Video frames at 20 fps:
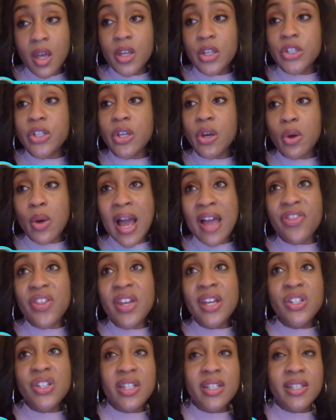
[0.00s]
So I
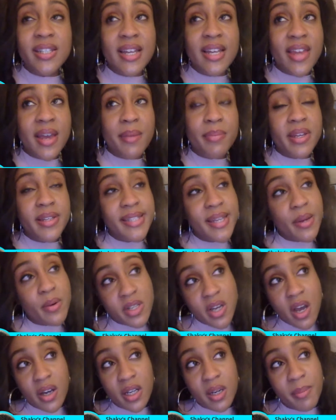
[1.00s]
think she said that because they were
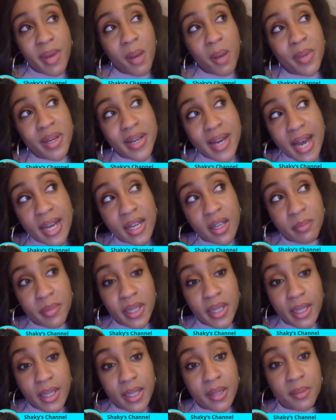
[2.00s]
talking about
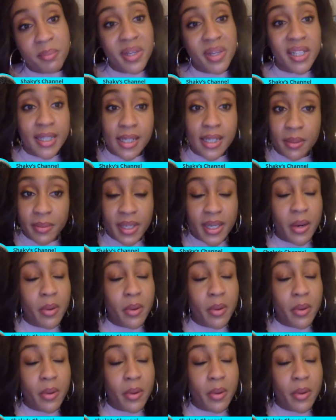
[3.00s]
monogamy and polygamy.